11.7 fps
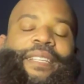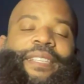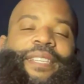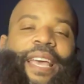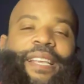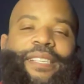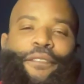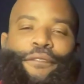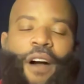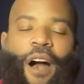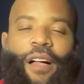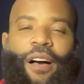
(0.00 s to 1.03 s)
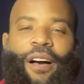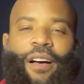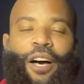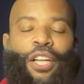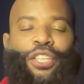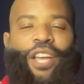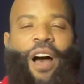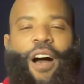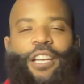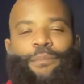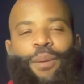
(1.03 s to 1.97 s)
takes a
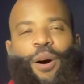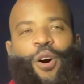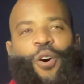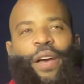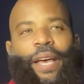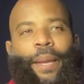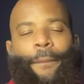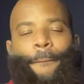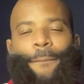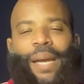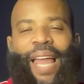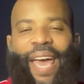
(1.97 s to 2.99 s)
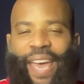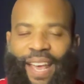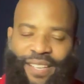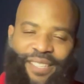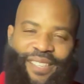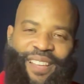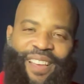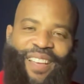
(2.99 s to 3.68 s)
dodgeball and blasts